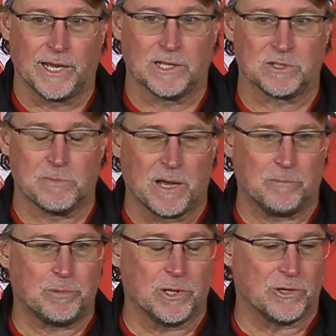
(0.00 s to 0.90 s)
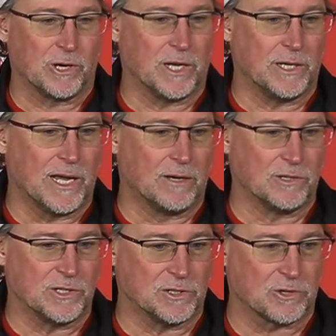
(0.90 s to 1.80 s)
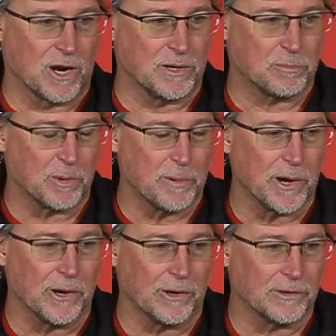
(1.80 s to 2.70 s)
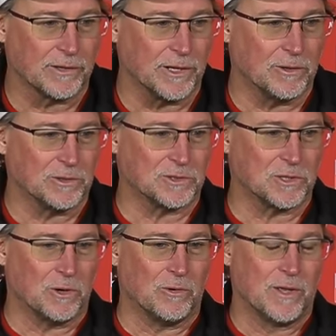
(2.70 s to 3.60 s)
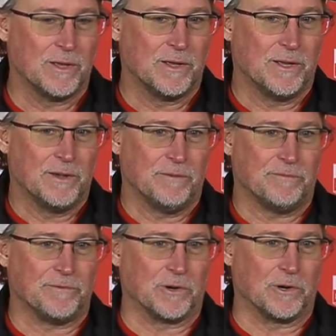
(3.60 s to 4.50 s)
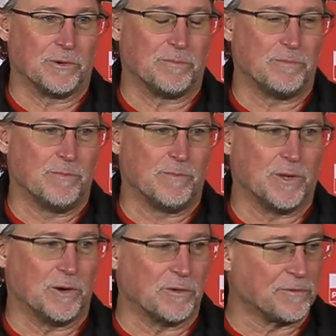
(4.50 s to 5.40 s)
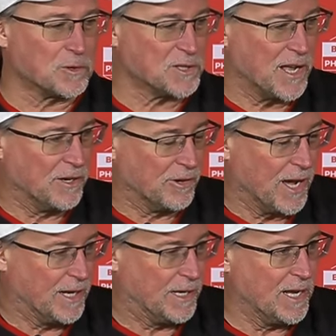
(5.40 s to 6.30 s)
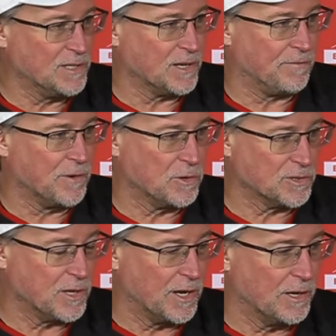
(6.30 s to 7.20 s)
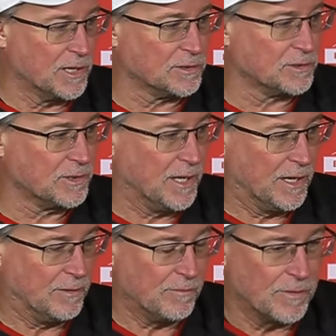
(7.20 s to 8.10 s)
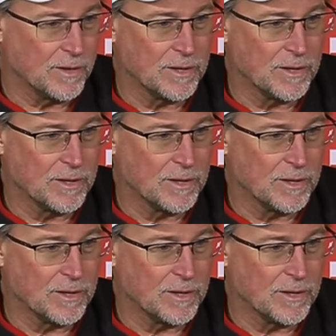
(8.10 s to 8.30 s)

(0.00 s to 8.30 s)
the day, it's about putting your head down and just trying to prepare, And so for, the first 8 or 9 days, I focused on us and,